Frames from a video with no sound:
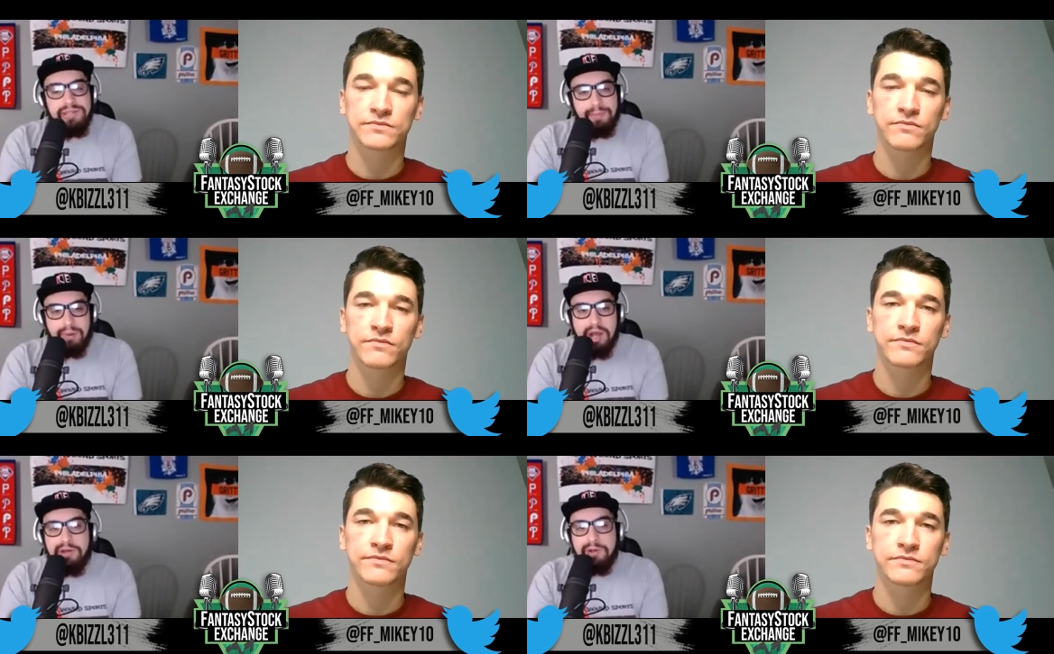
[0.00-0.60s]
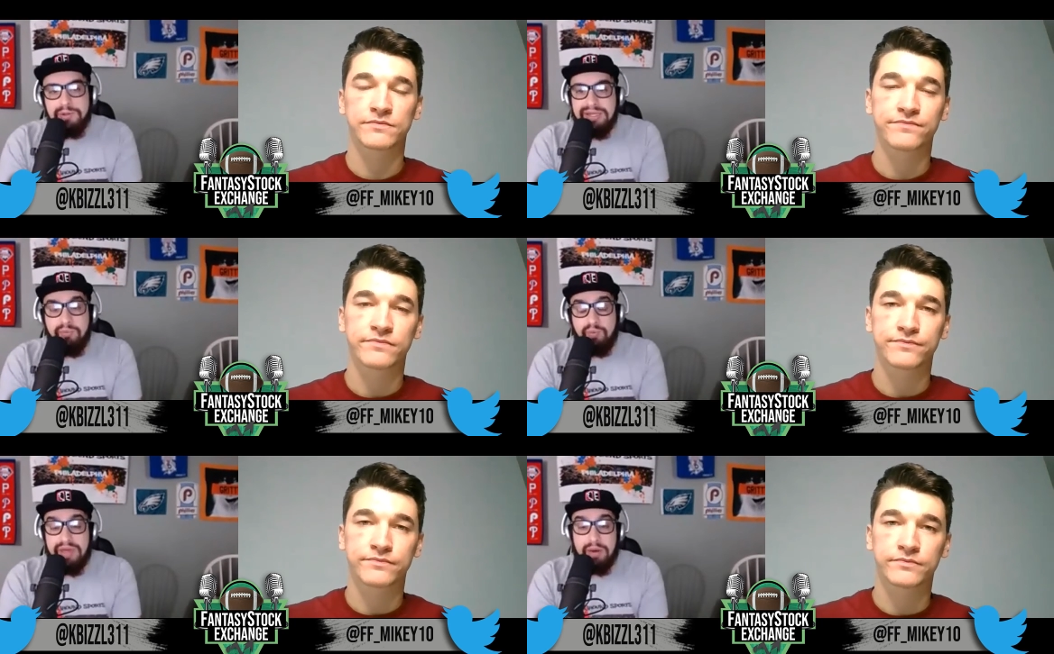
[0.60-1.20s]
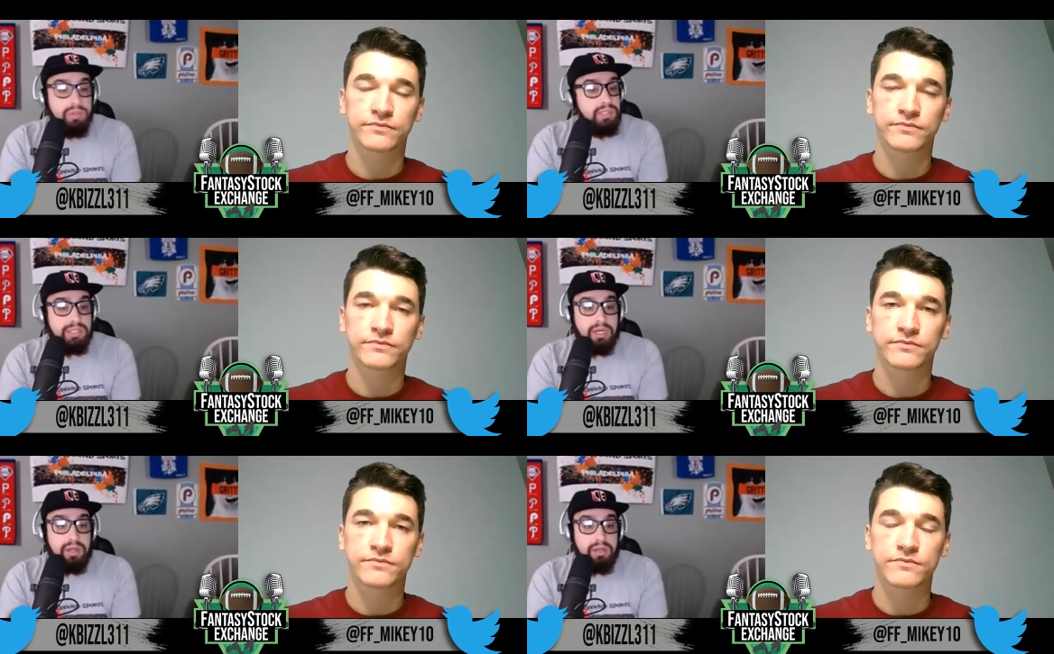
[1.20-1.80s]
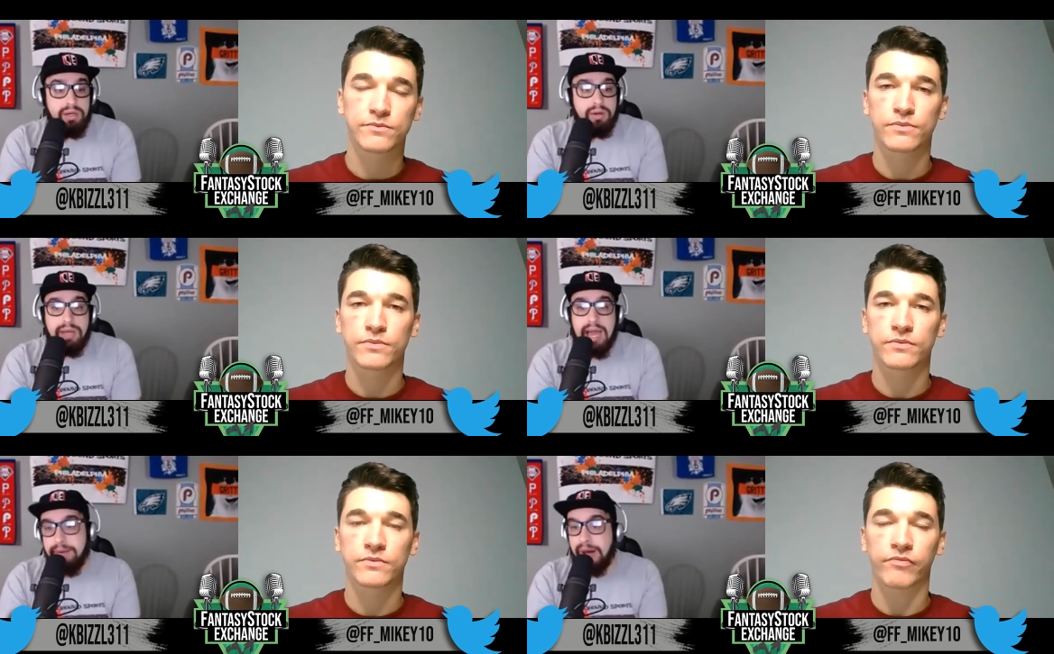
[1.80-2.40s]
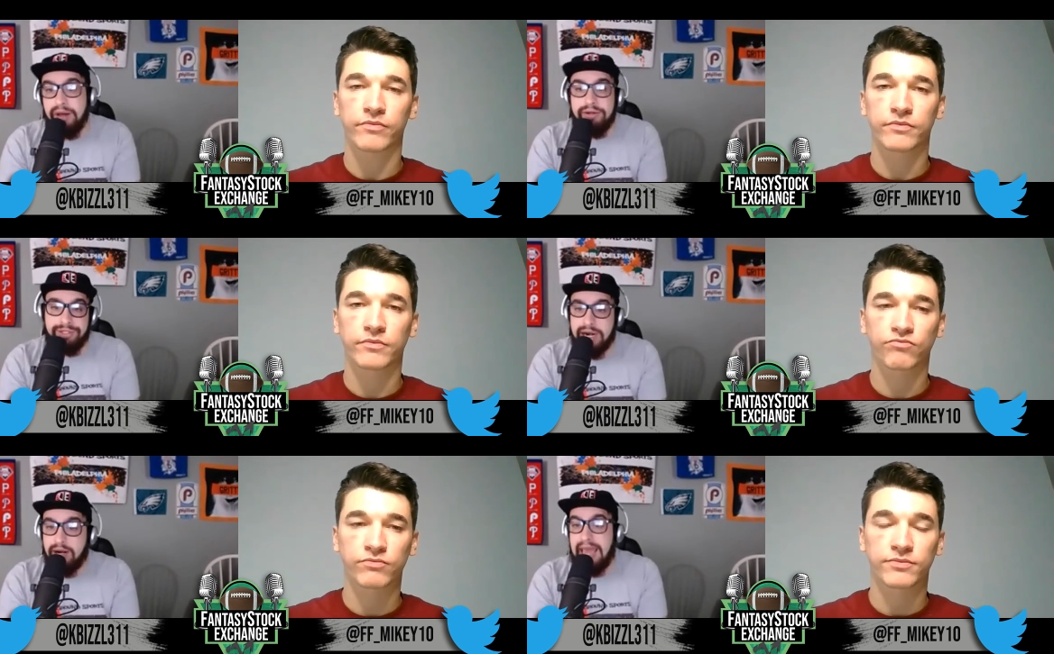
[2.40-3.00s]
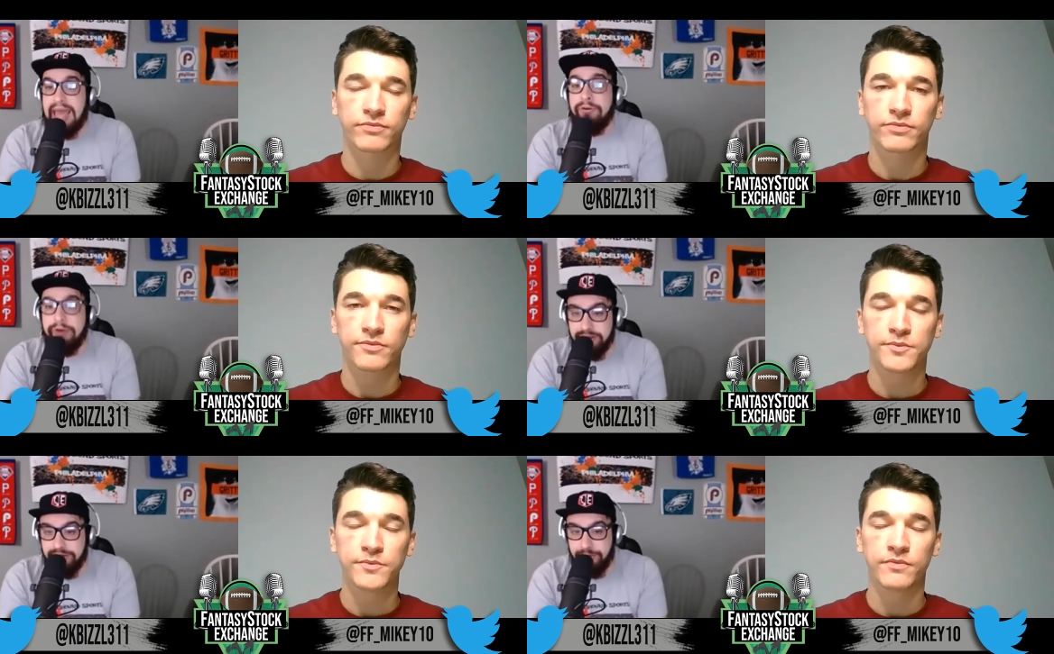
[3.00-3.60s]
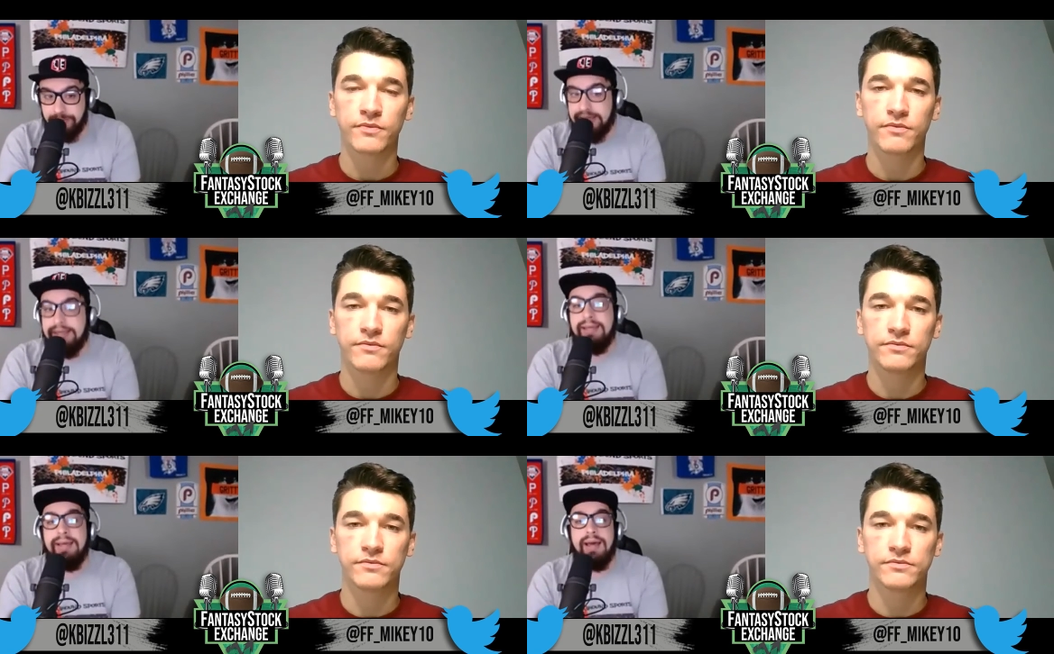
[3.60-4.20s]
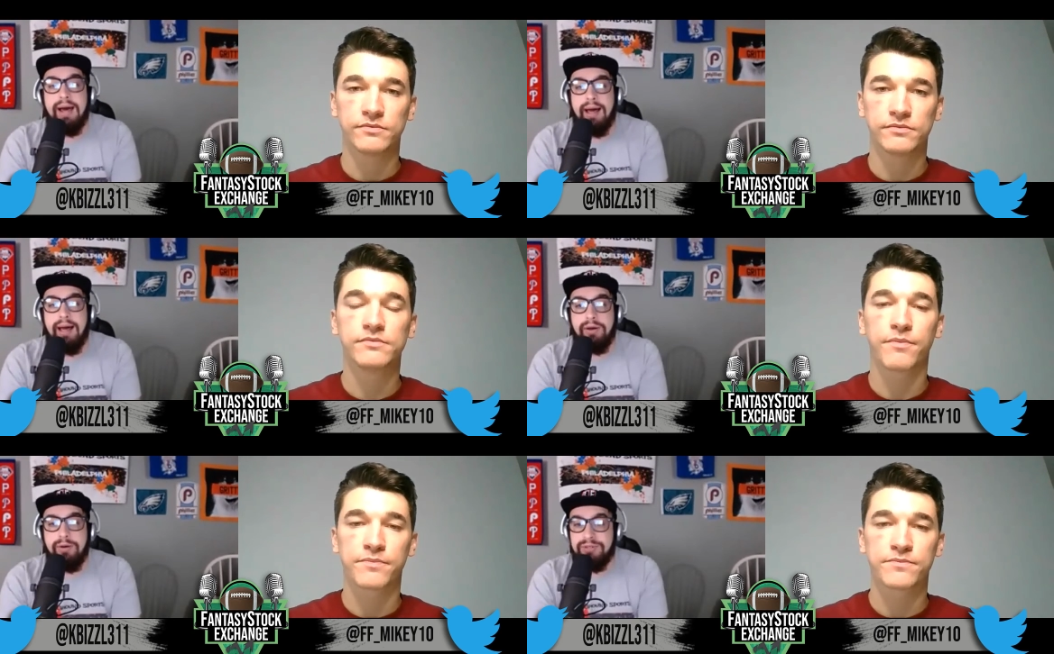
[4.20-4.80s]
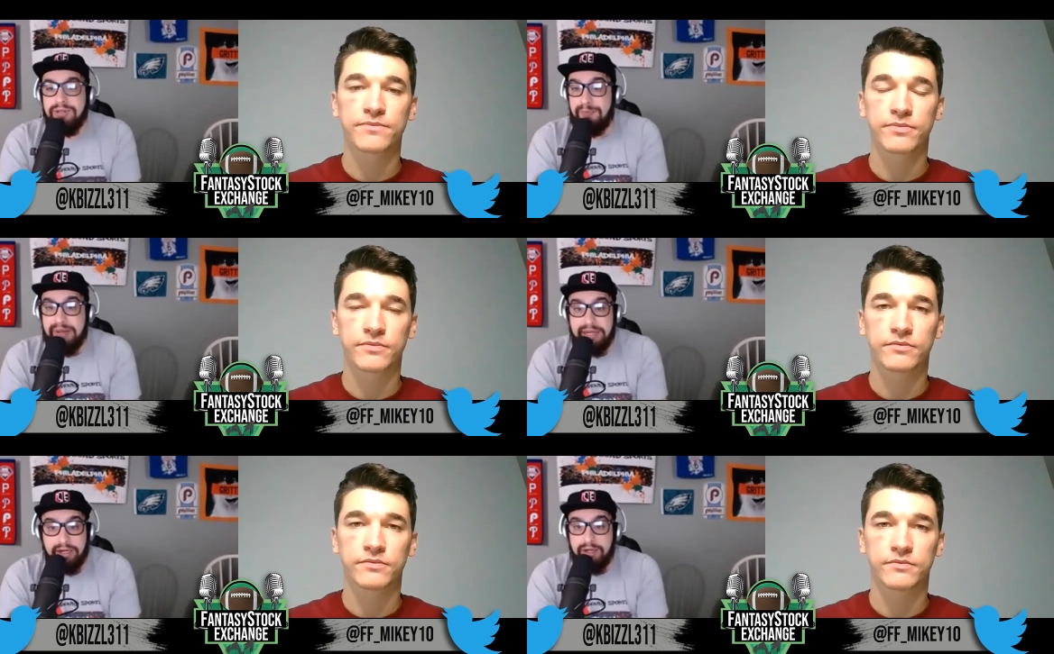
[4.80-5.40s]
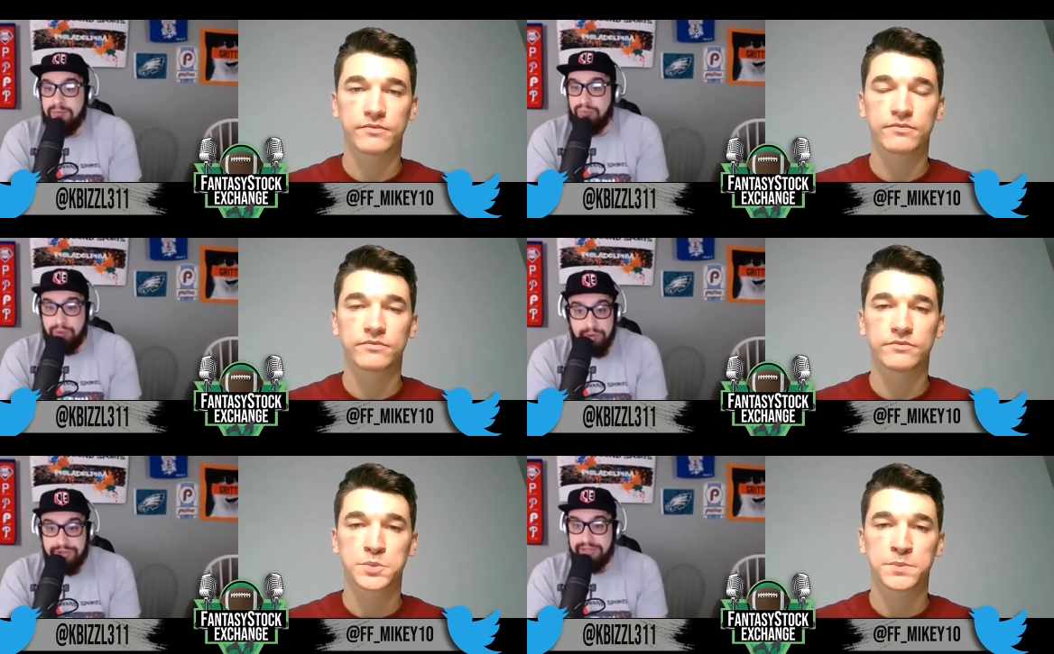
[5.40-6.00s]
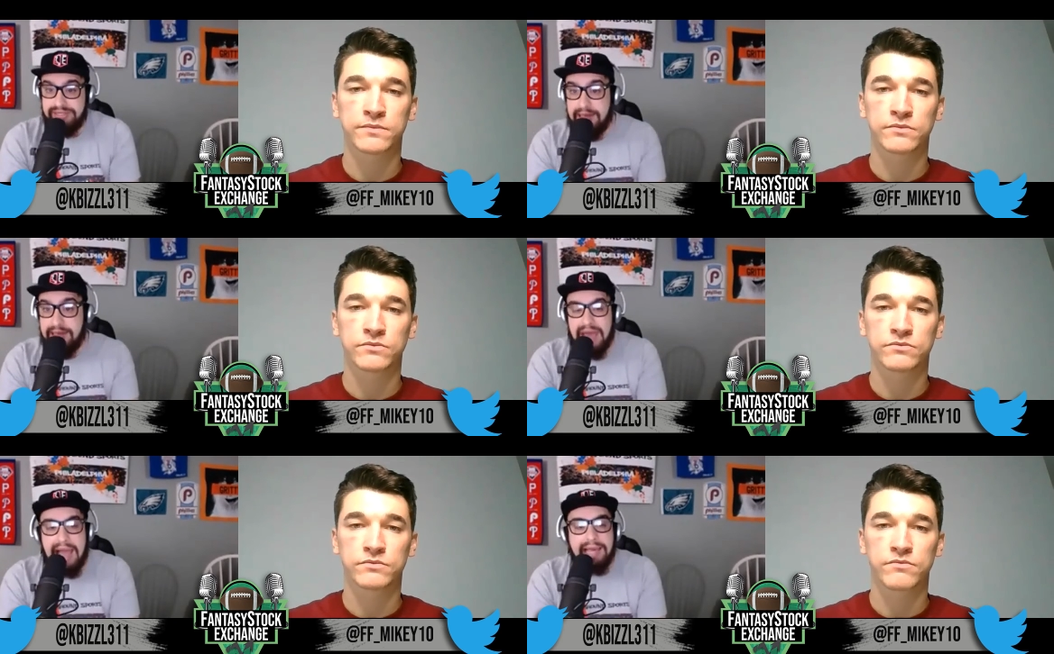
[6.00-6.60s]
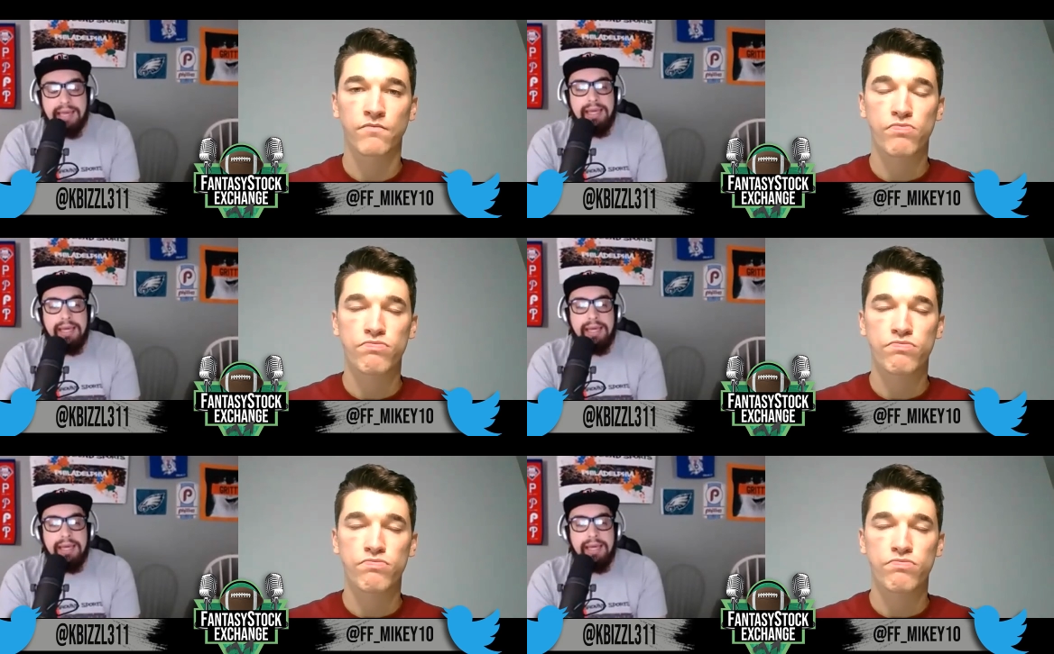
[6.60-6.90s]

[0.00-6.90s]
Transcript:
Speaker 1: a Broncos team that we saw, you know, kind of punish Derrick Henry a little bit, uh, who's a bigger bruiser type back.